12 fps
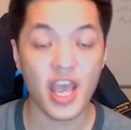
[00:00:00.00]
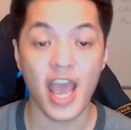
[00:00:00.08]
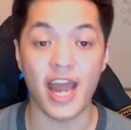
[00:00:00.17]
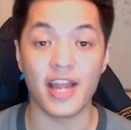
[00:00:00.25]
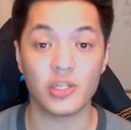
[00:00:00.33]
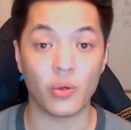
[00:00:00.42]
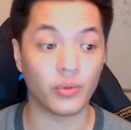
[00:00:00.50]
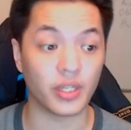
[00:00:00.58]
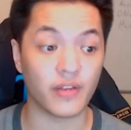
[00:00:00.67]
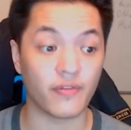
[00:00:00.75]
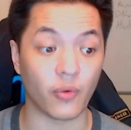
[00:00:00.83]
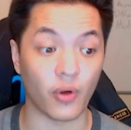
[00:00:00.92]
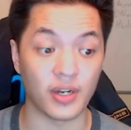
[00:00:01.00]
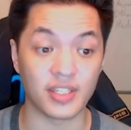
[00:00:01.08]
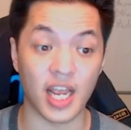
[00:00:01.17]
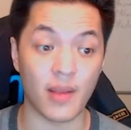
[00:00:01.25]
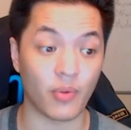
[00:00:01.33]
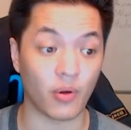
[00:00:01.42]
and it's only for a
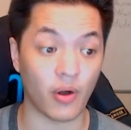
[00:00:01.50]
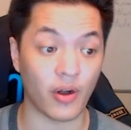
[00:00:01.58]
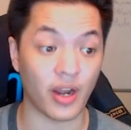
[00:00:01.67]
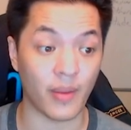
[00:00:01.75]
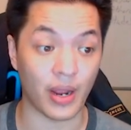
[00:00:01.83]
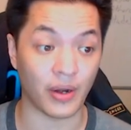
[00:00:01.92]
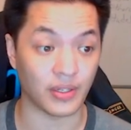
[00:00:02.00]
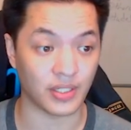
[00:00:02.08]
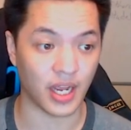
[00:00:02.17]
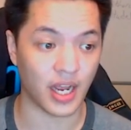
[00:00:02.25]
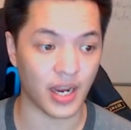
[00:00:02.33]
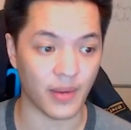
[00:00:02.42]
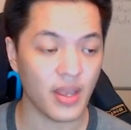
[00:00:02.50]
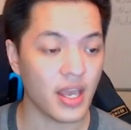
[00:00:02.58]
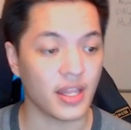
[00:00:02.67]
temporary amount of time.